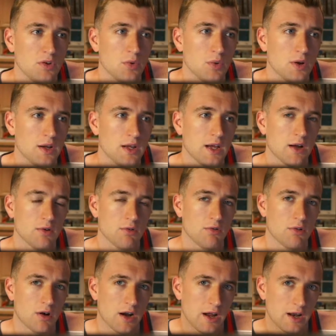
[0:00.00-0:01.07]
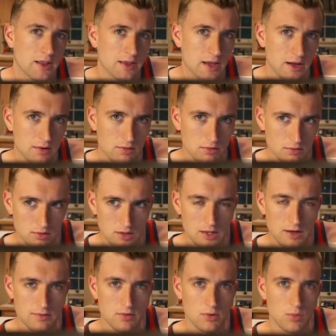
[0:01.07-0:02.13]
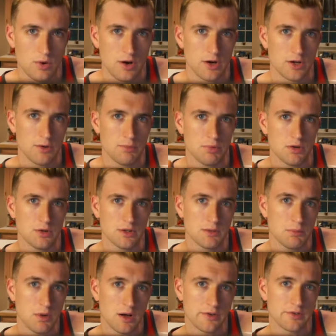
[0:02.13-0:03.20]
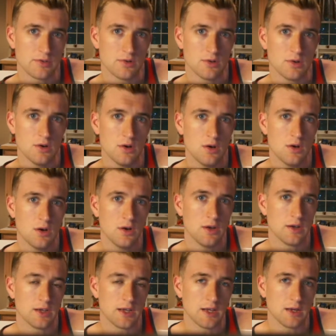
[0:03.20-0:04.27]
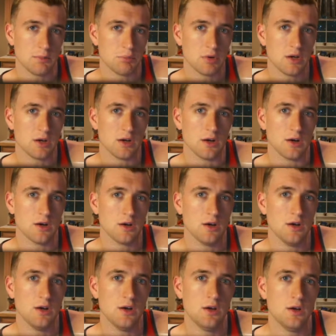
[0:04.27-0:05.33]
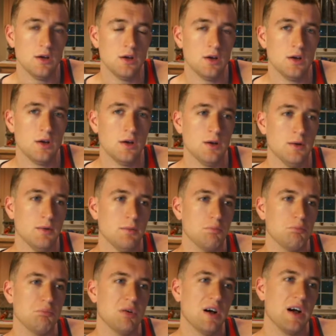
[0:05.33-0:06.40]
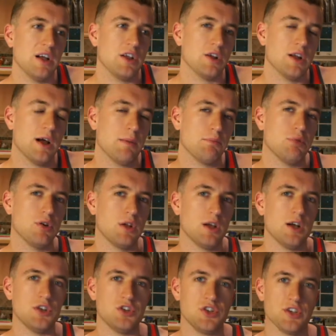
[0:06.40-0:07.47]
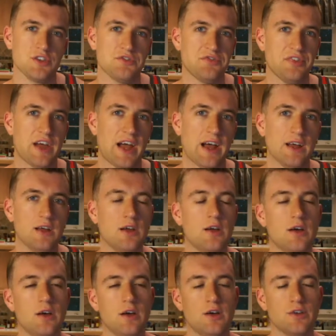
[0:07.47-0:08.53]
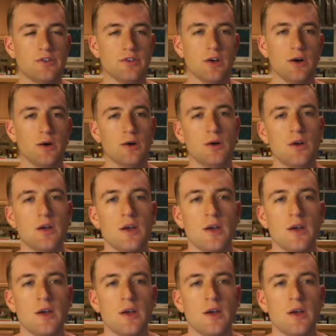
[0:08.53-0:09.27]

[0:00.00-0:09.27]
You want to get right at that level where you're building muscle, getting bigger, but you're not putting on just fat. So